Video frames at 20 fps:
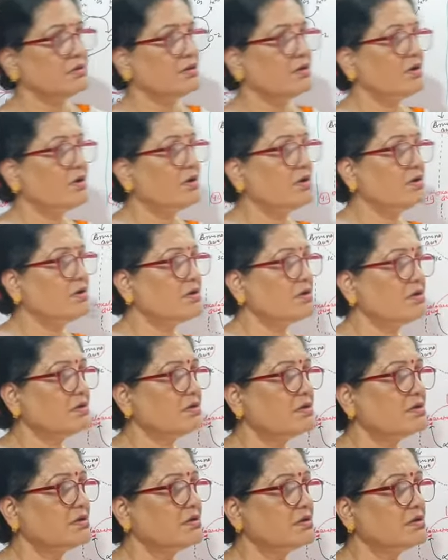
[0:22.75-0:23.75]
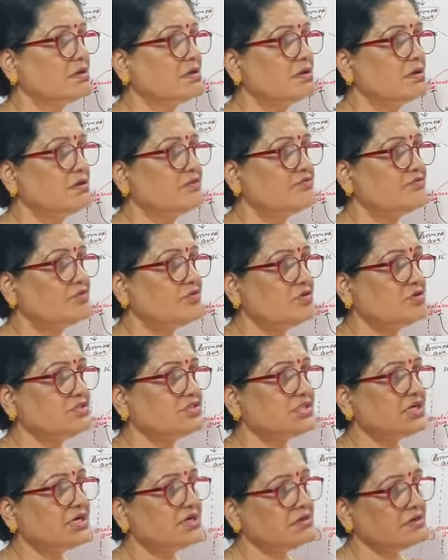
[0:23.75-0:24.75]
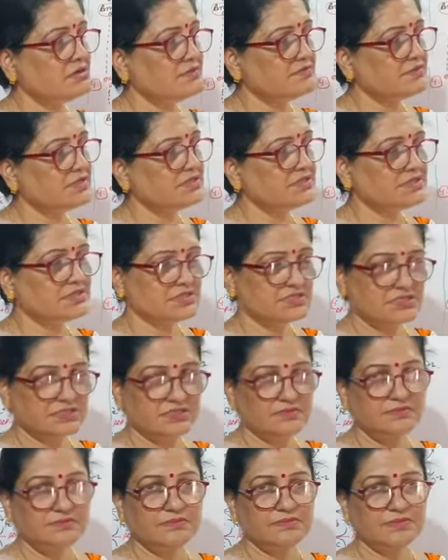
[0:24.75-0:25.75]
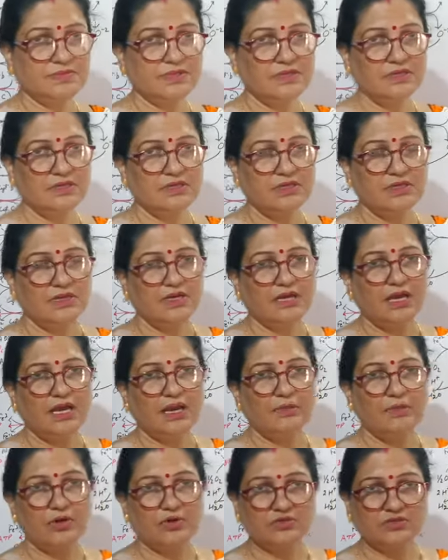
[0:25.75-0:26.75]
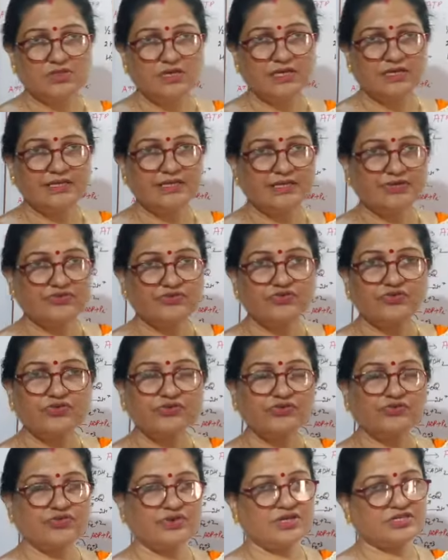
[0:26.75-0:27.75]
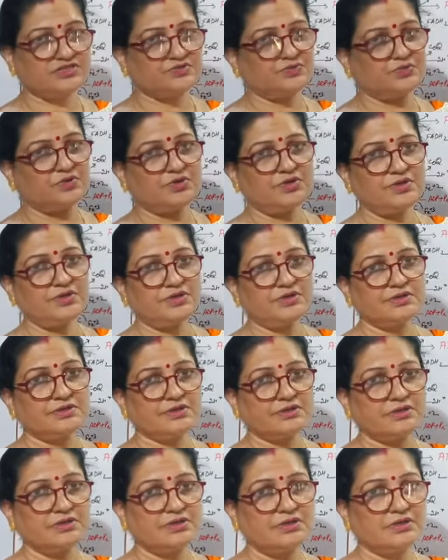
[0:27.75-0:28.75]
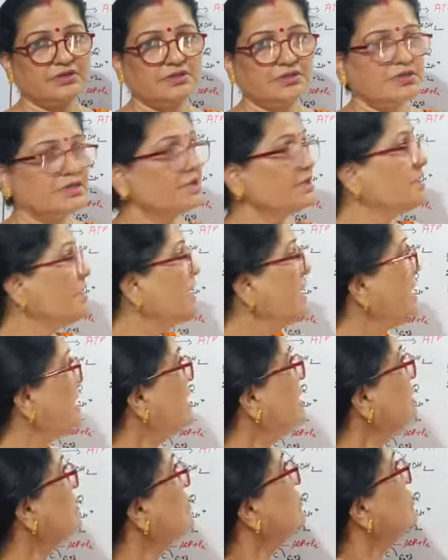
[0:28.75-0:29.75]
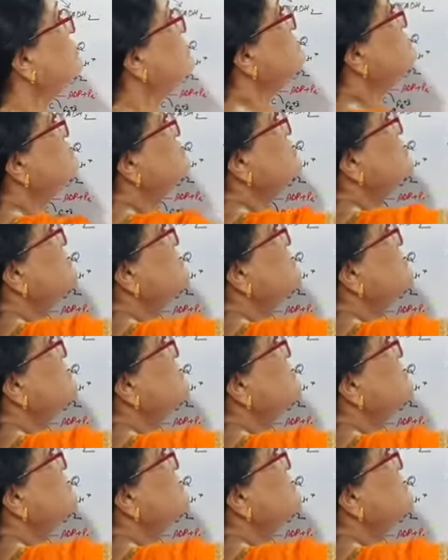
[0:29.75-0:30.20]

or flow chart of the system, about the electron transport and also